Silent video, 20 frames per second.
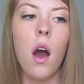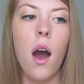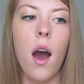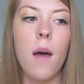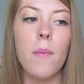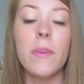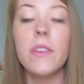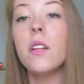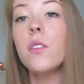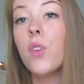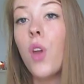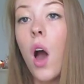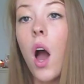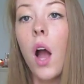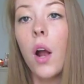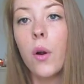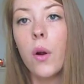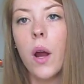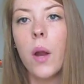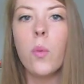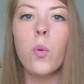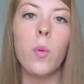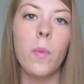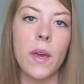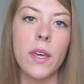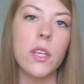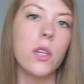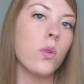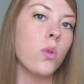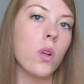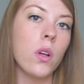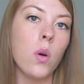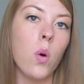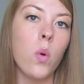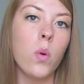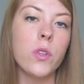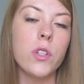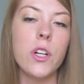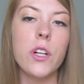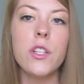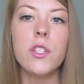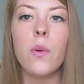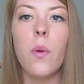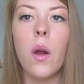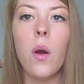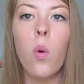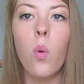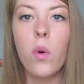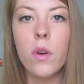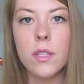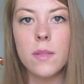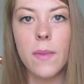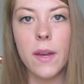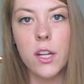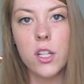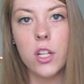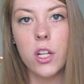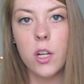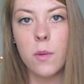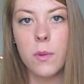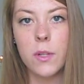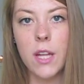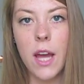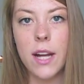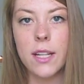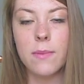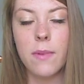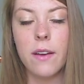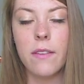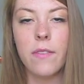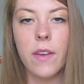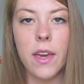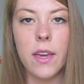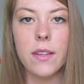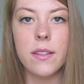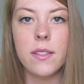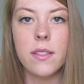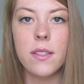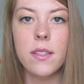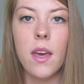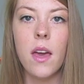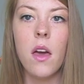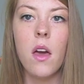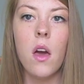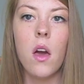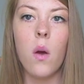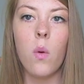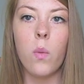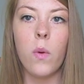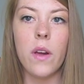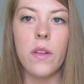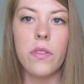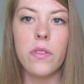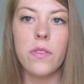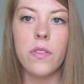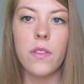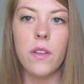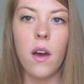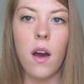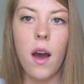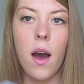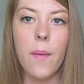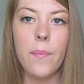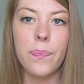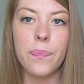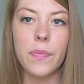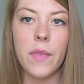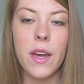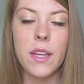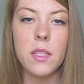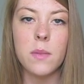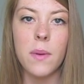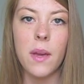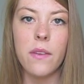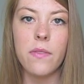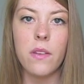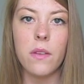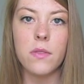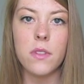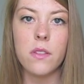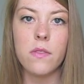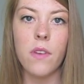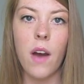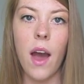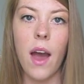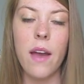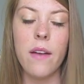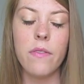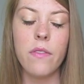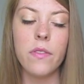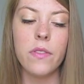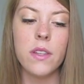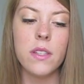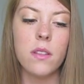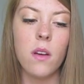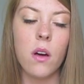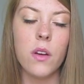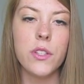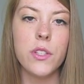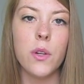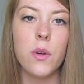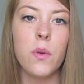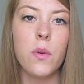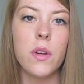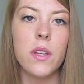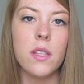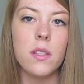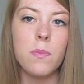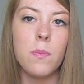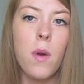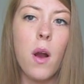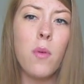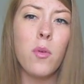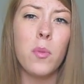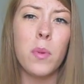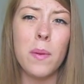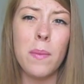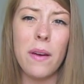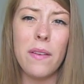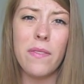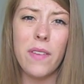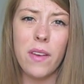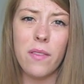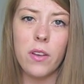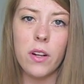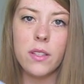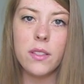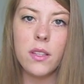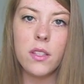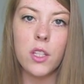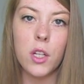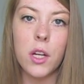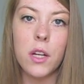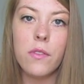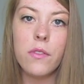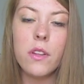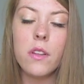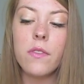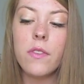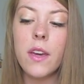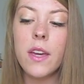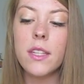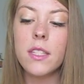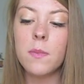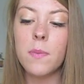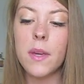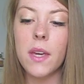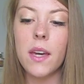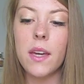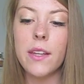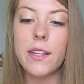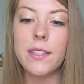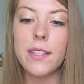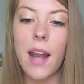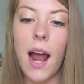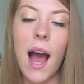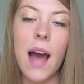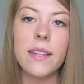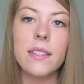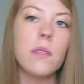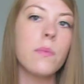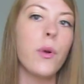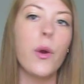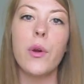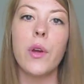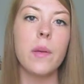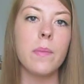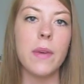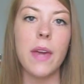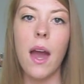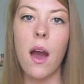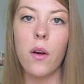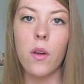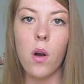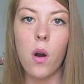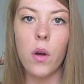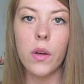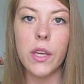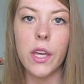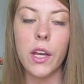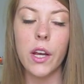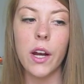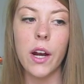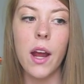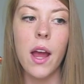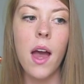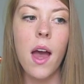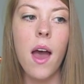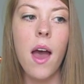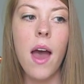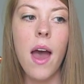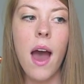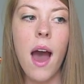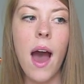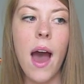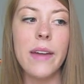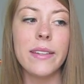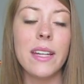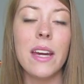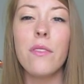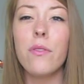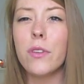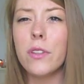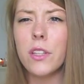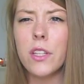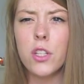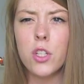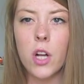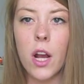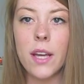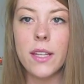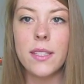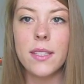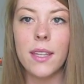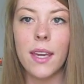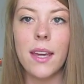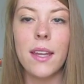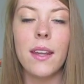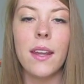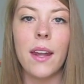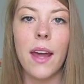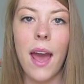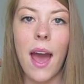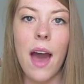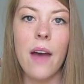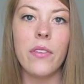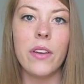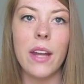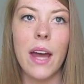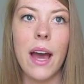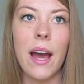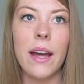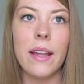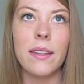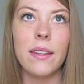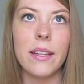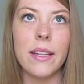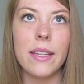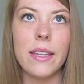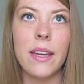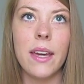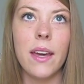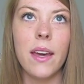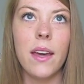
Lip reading: in the long run, will make you look older. So I always make sure to protect my face with SPF 55. This also is probably my favorite sunscreen for the face because it hasn't broken me out all year, and I have really dry skin, and I haven't had like